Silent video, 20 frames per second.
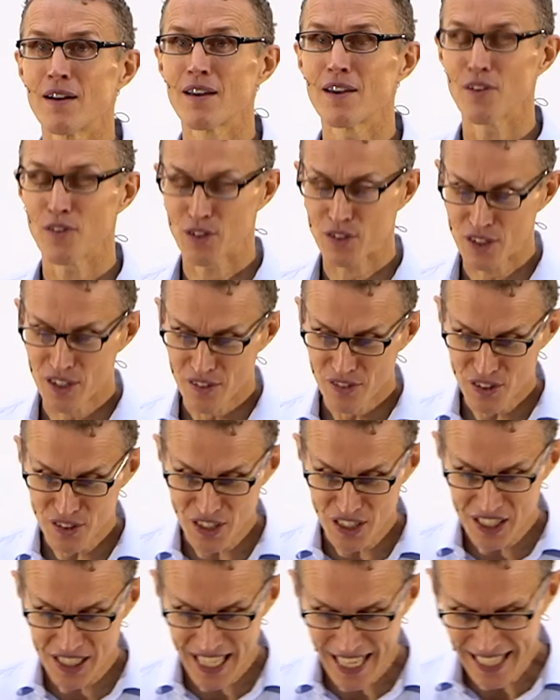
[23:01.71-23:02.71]
You know, there's a,
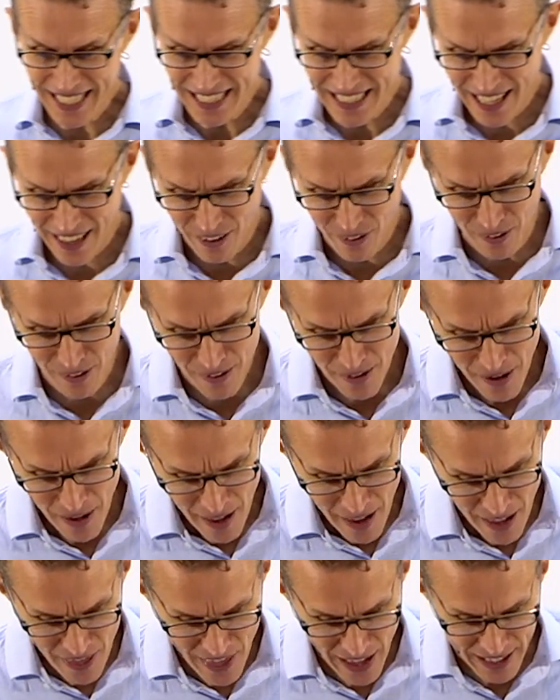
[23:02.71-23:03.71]
there's a second error,
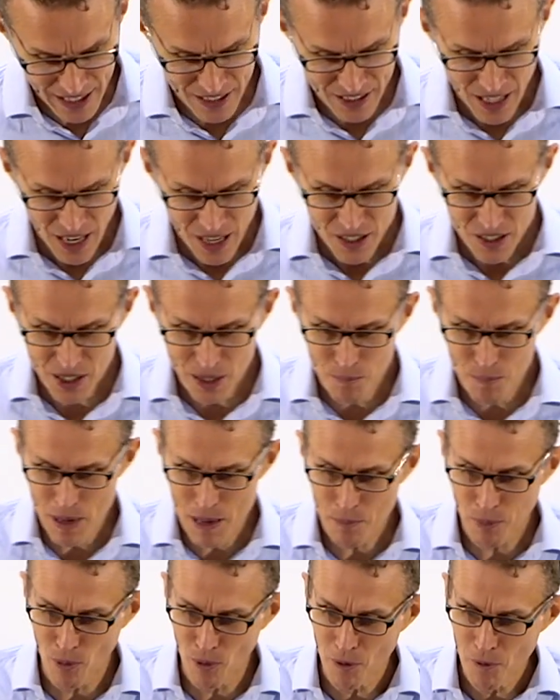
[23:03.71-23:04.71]
and that is some
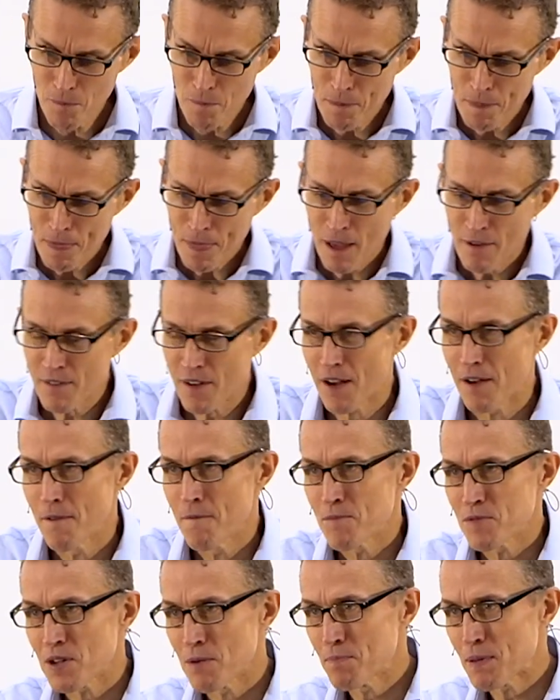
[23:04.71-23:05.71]
people, uh,
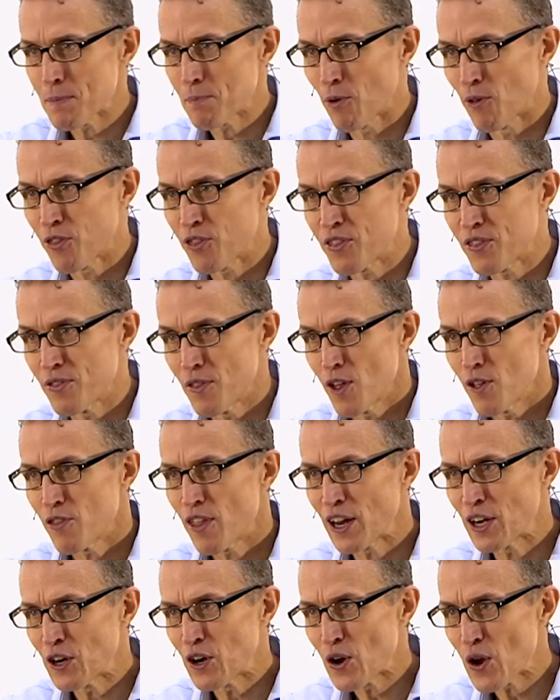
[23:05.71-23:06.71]
some people,
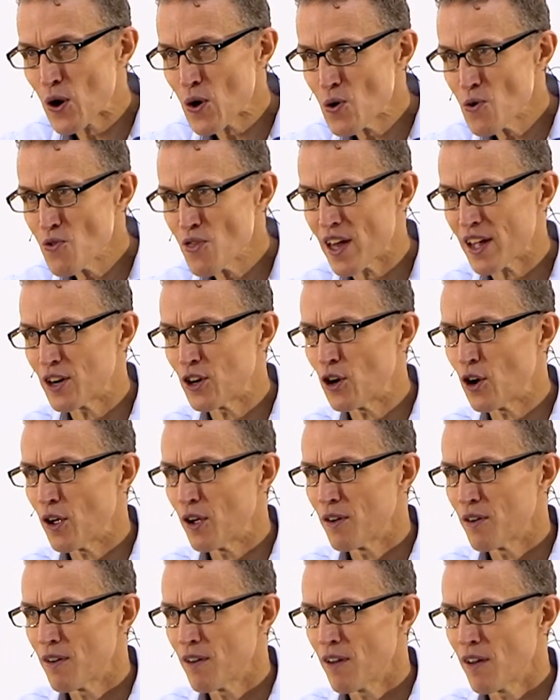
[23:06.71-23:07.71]
they know that
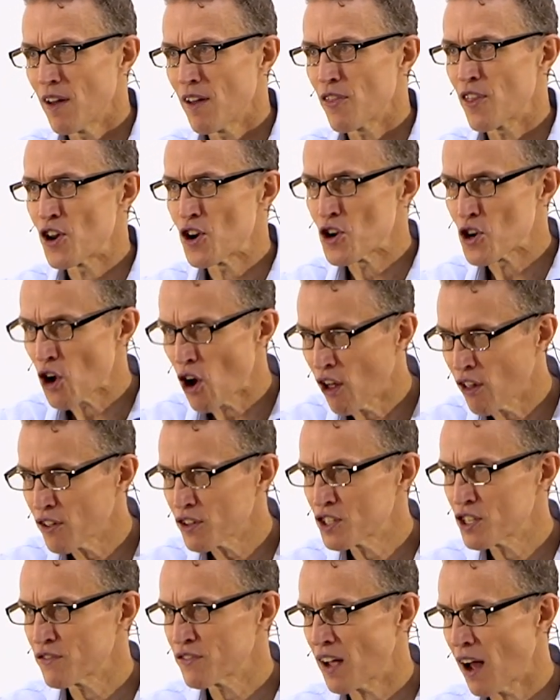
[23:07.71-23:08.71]
the
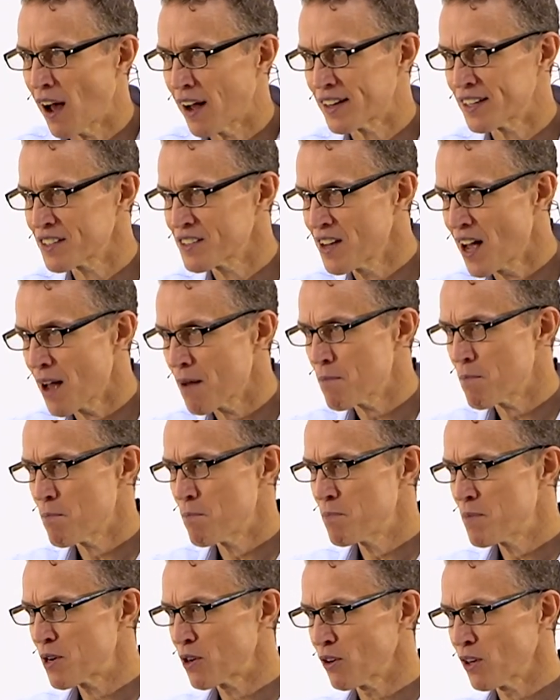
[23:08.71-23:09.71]
knowledge of God is not
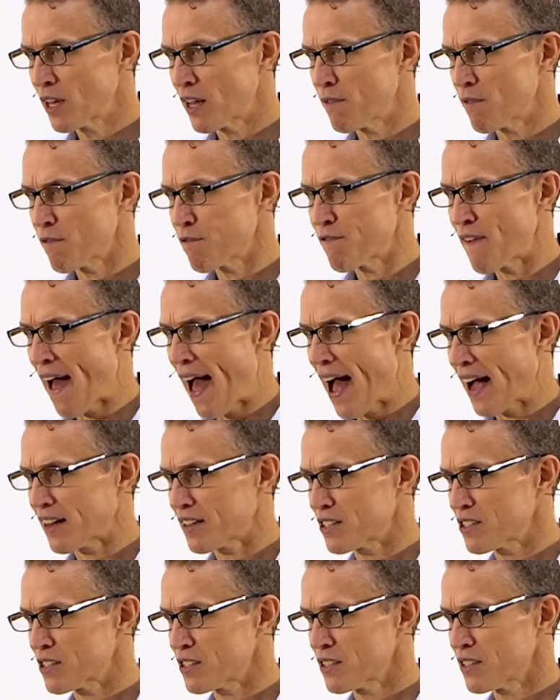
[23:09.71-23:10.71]
merely
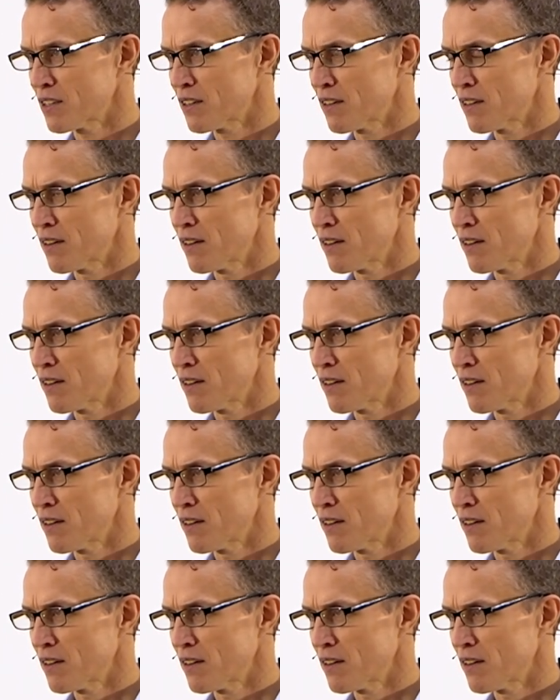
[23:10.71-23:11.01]
facts,